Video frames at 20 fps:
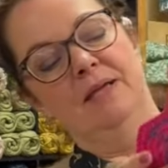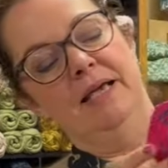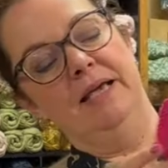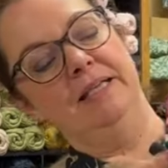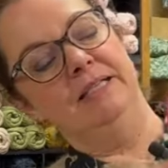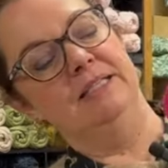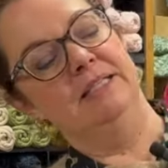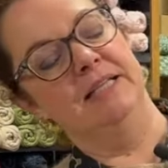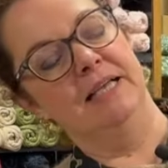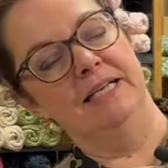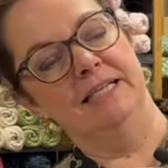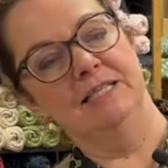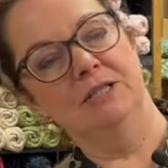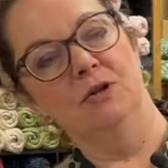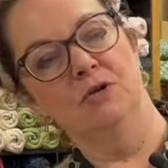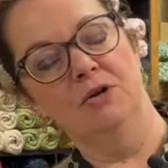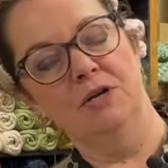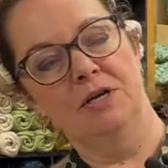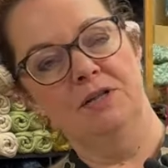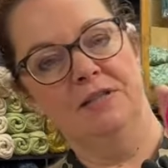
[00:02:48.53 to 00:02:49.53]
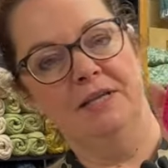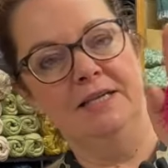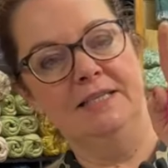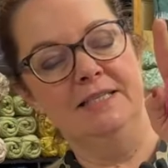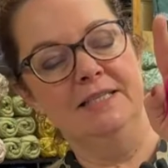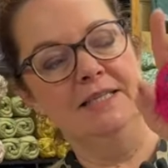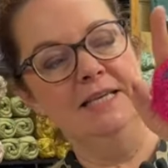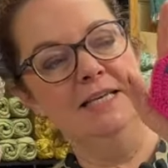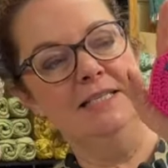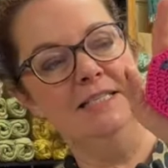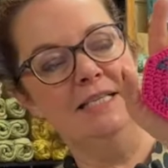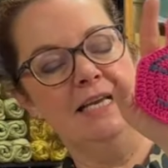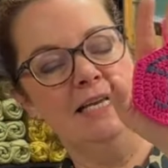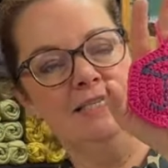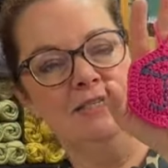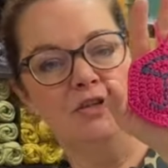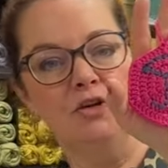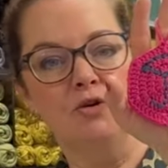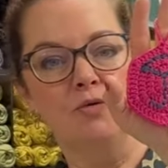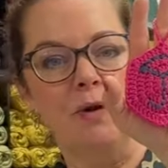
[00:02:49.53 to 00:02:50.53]
is this. Look at this. This
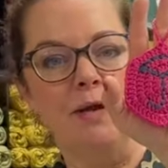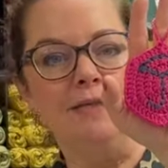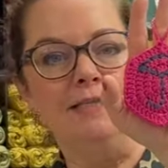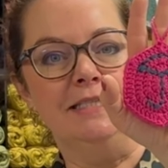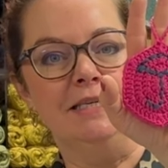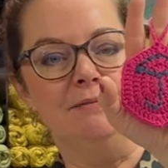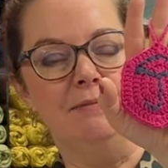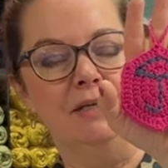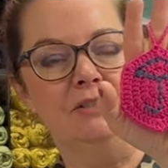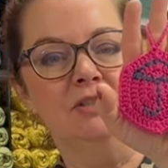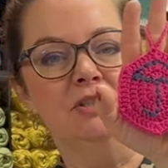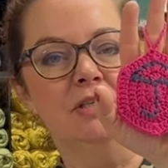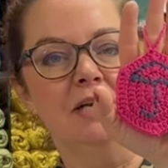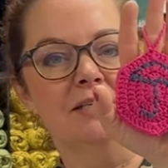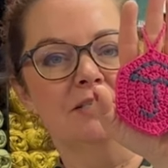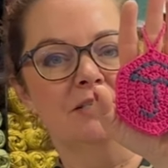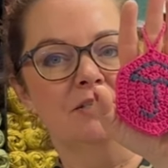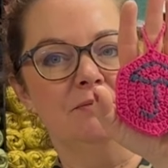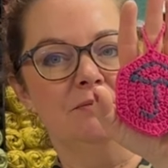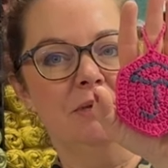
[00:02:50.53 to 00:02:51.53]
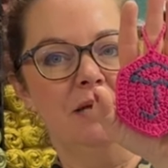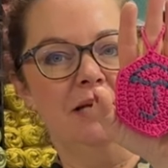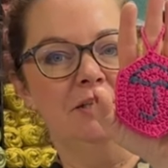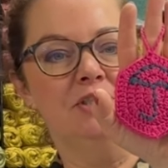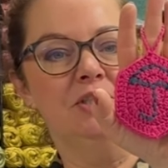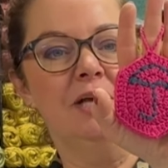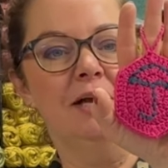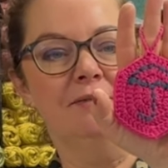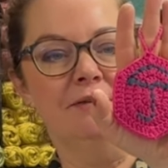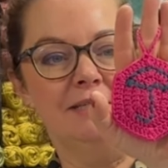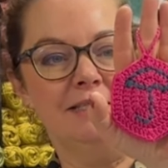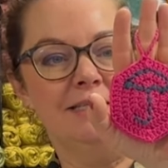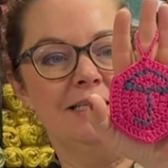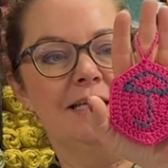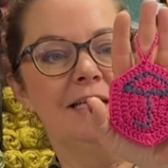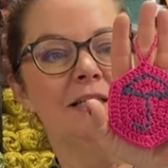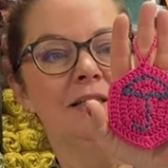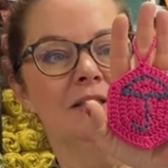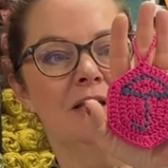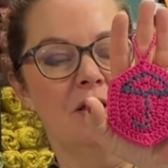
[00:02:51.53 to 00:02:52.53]
is the Greater Manchester Mayor
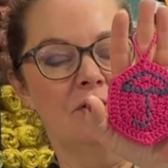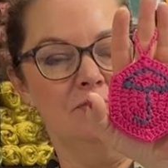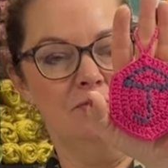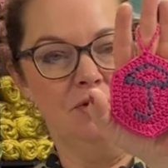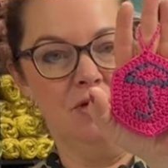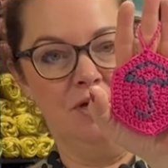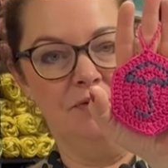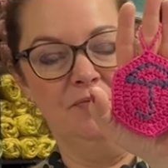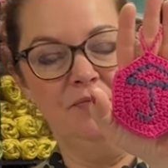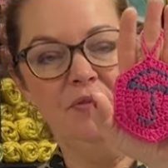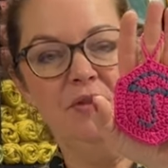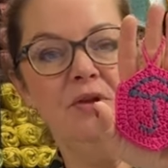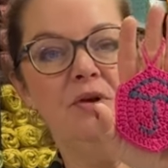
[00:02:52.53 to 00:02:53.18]
charity logo,